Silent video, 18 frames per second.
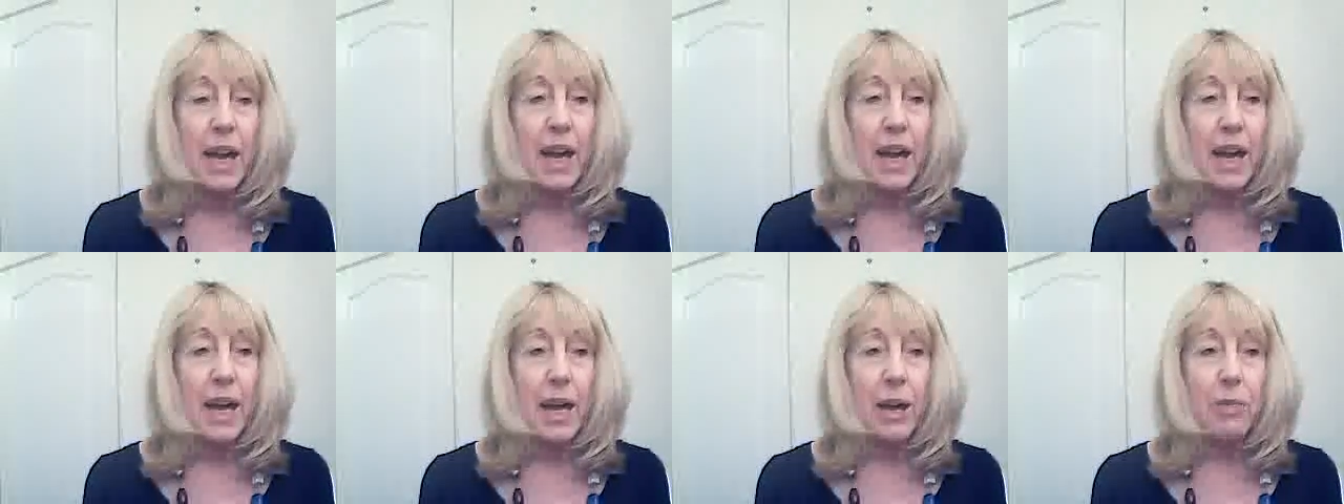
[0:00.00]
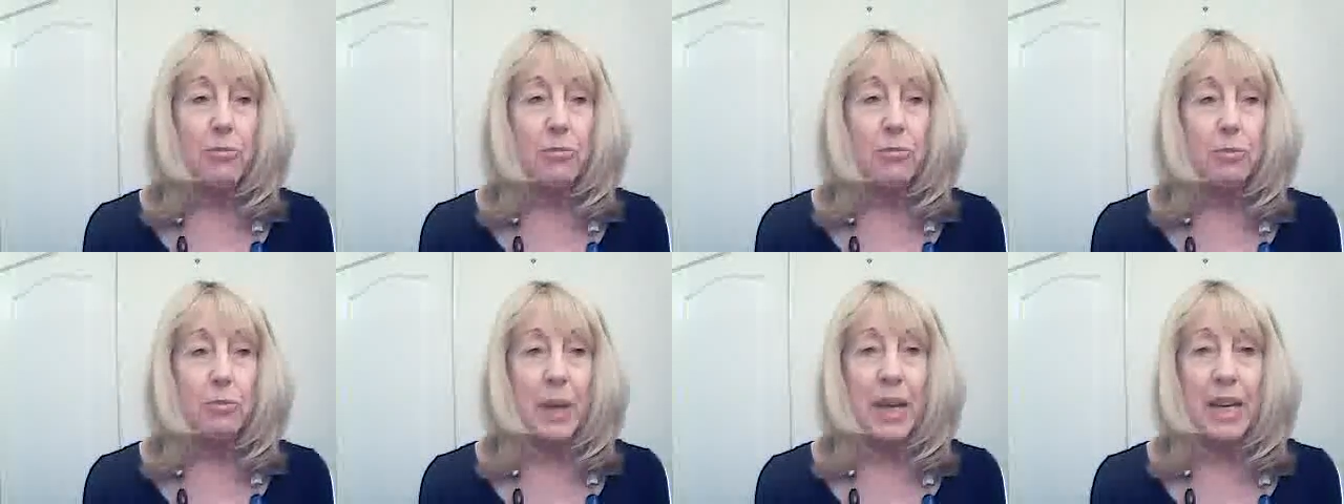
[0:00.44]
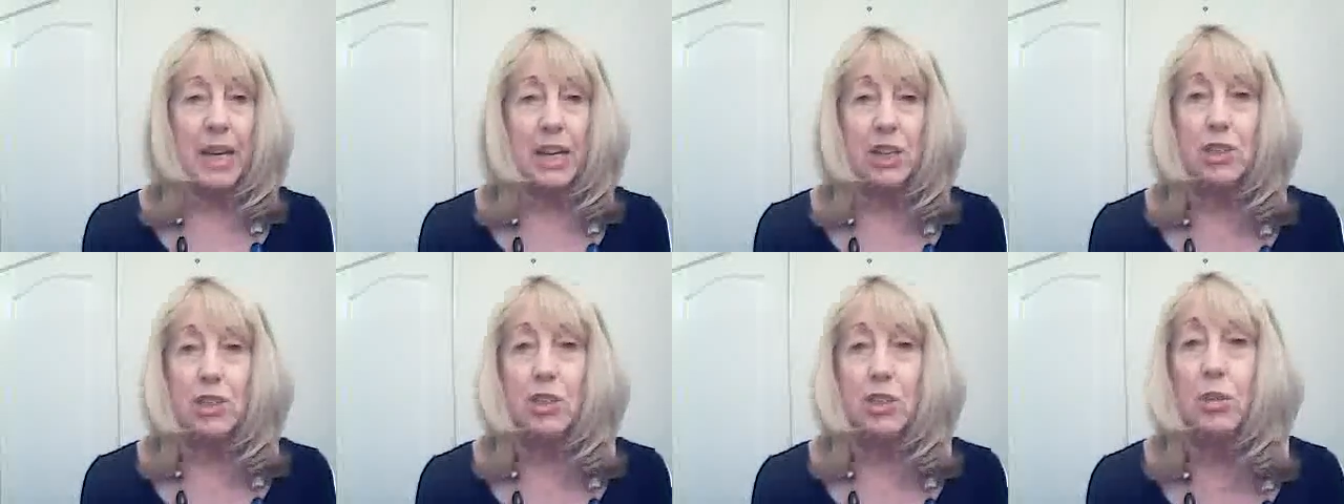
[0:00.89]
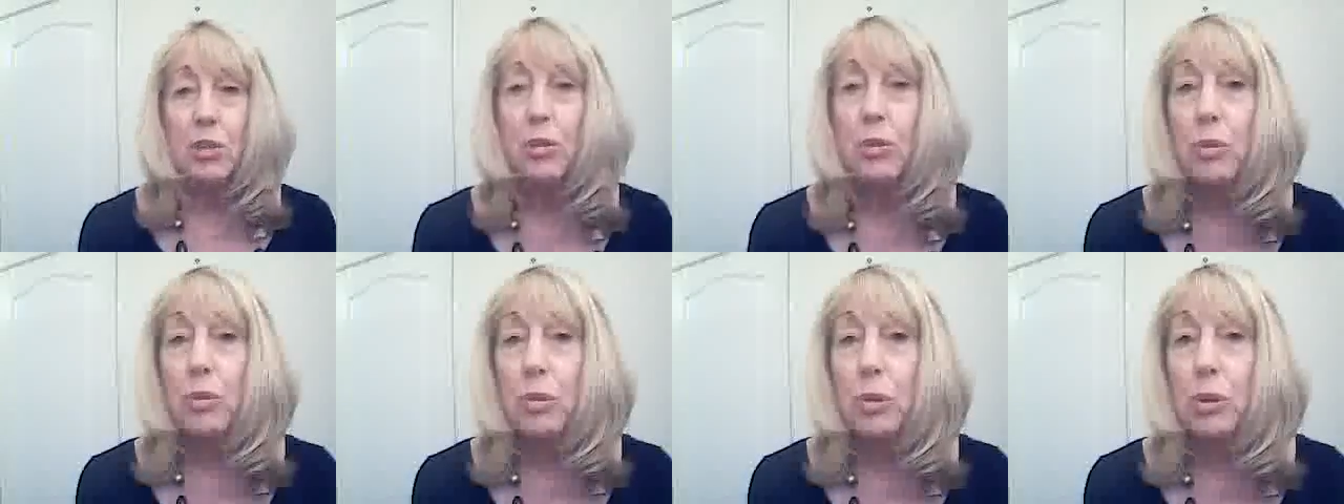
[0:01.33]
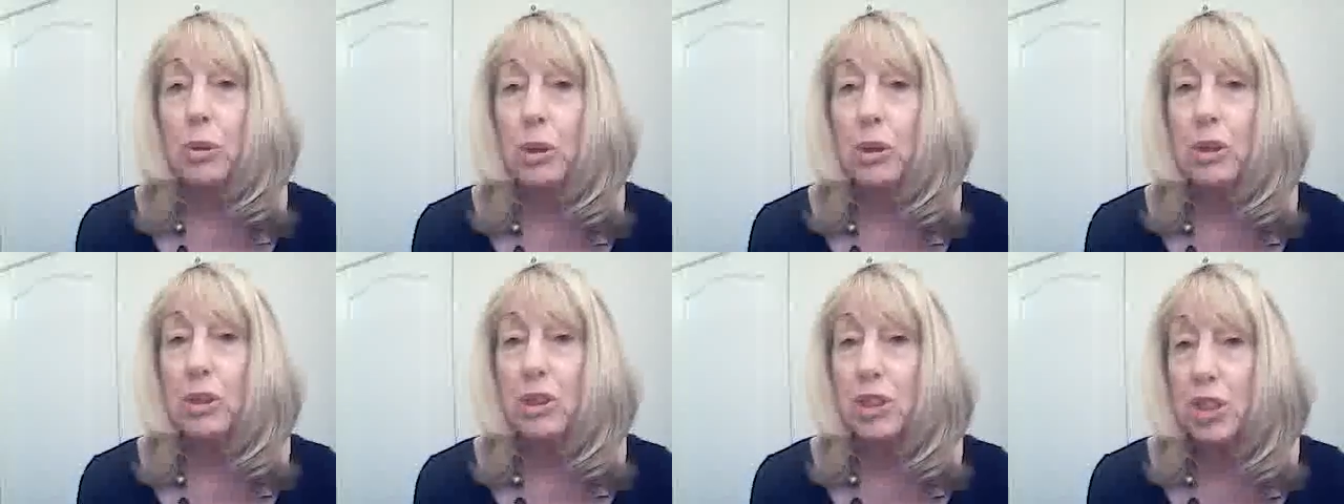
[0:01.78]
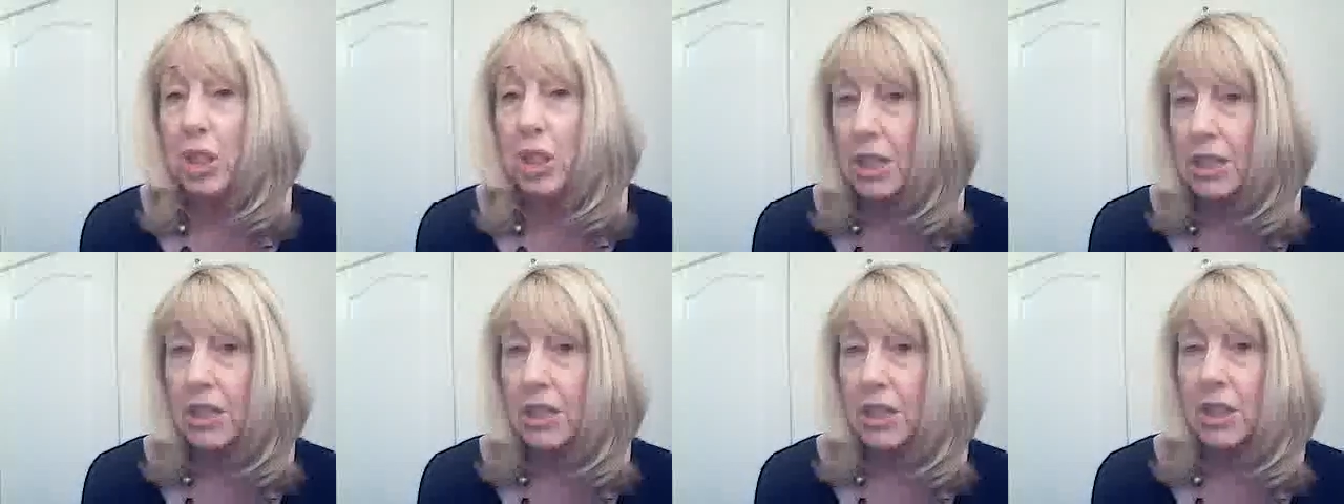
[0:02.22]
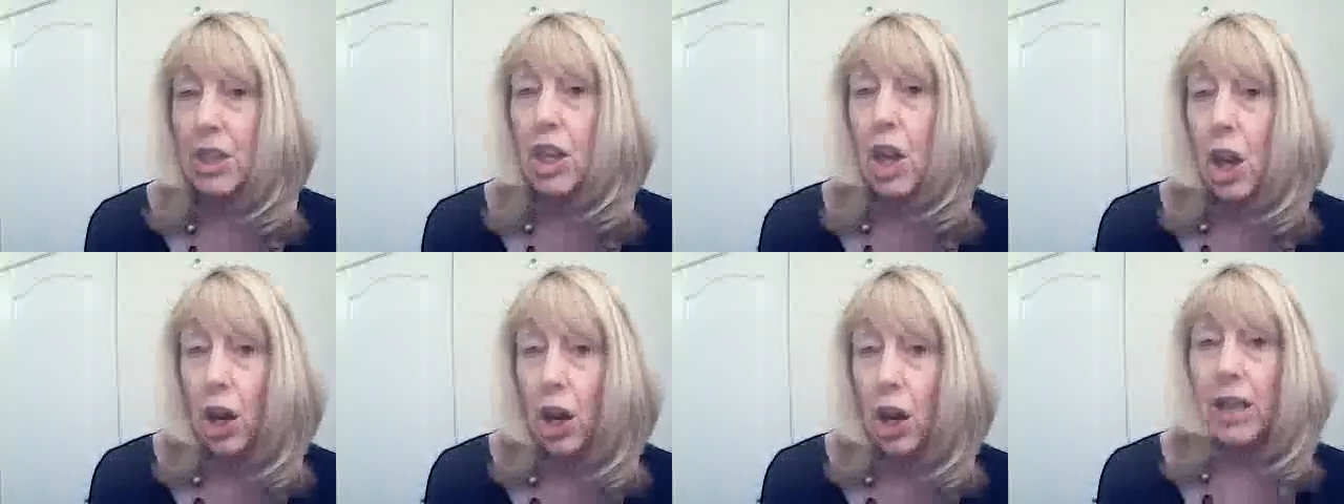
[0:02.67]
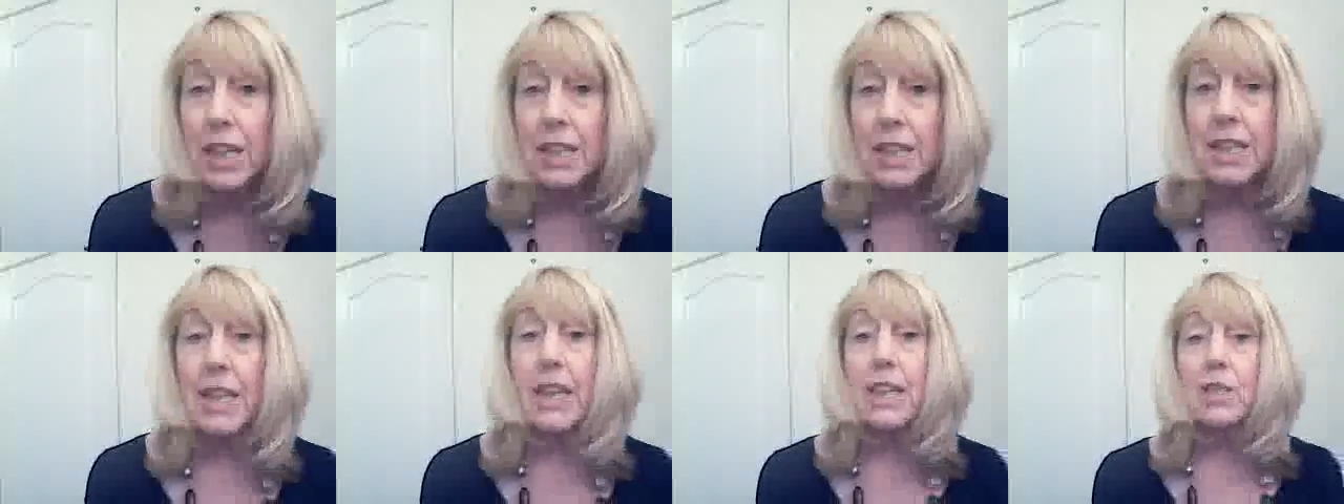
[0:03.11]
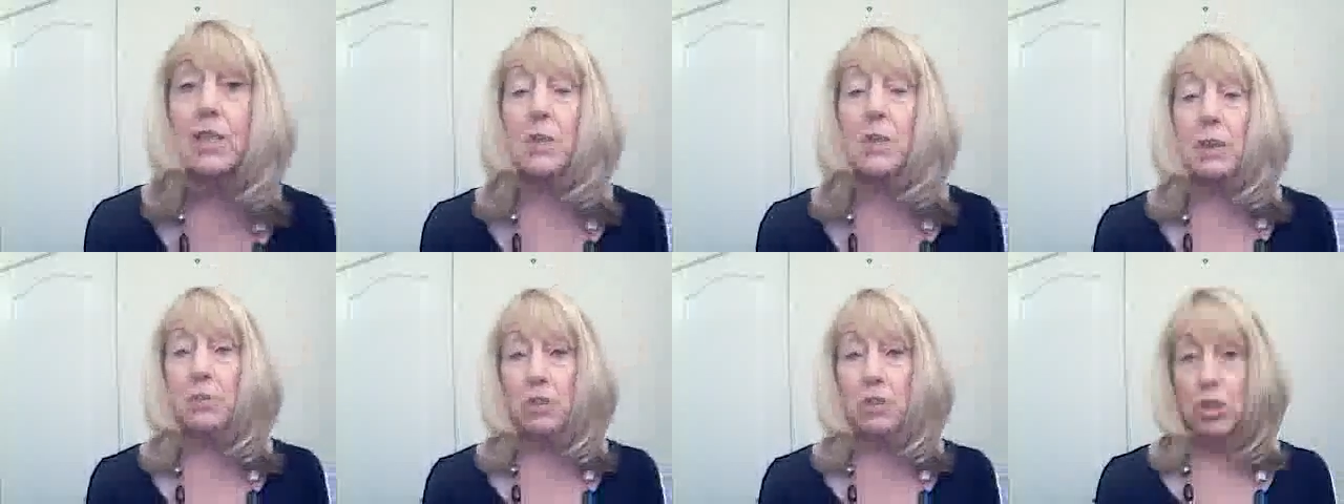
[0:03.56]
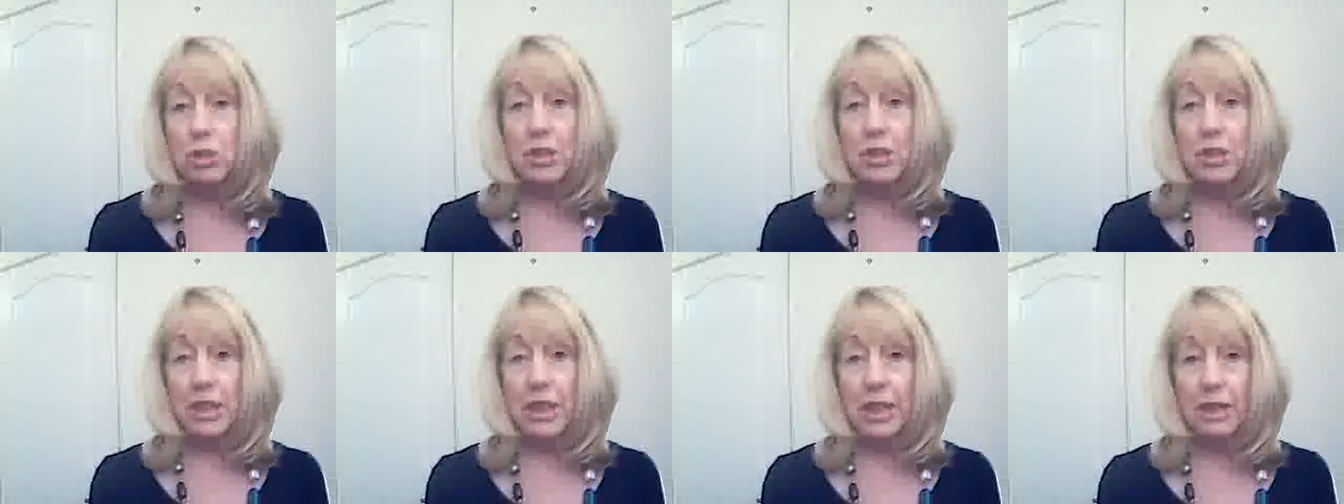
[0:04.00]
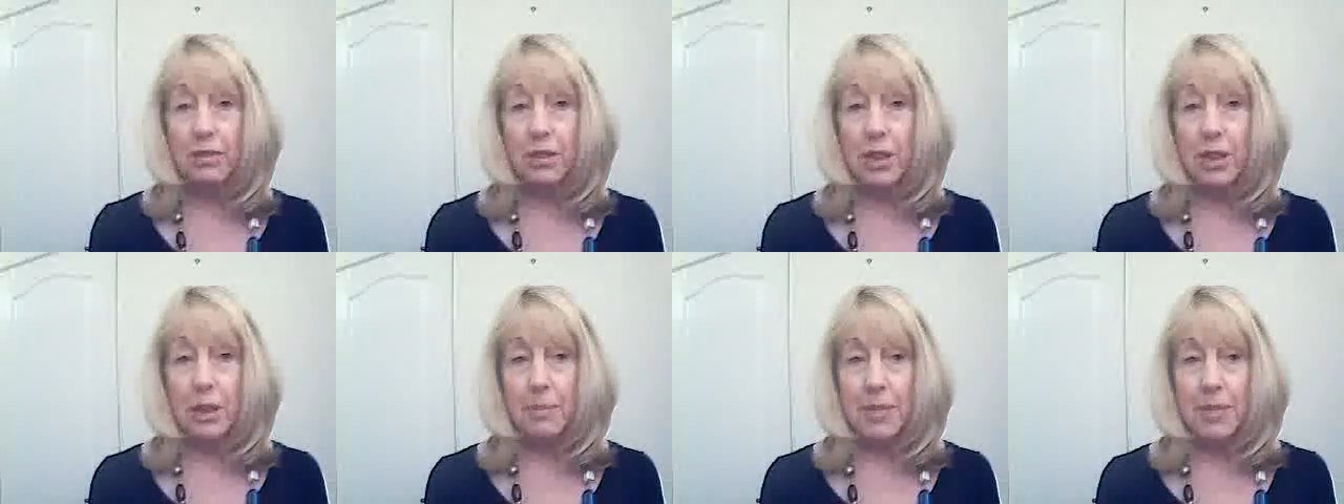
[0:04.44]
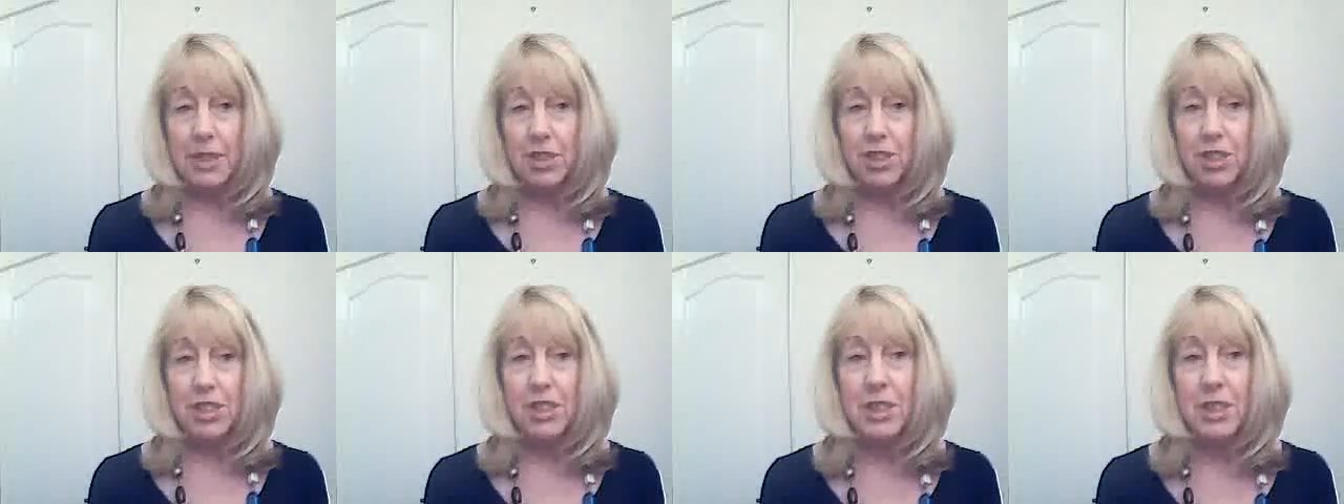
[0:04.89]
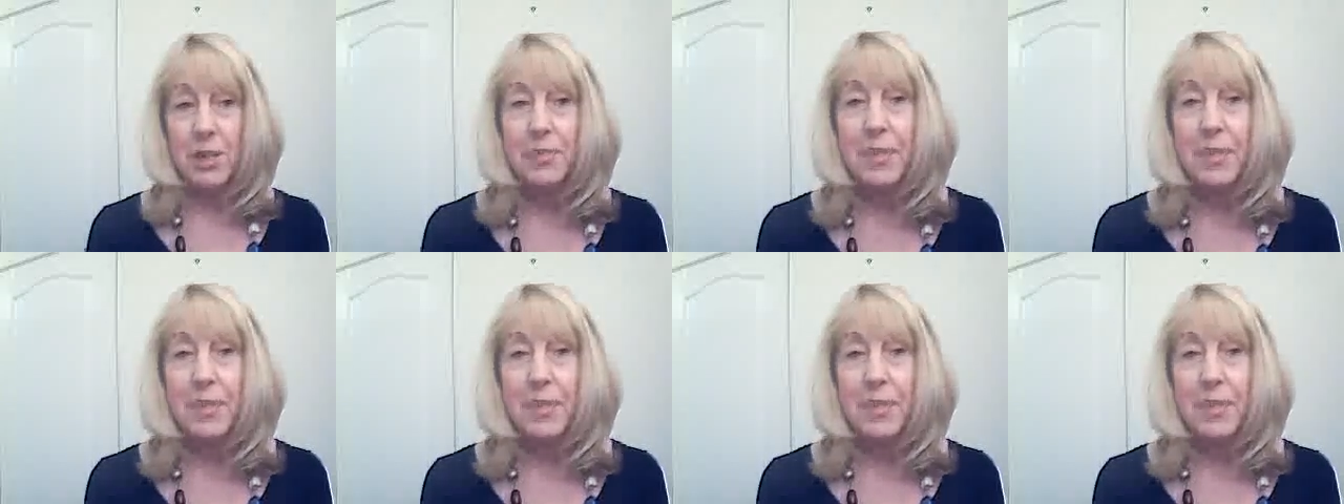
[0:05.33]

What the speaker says: back to just in the early days when I was using the outcome measures,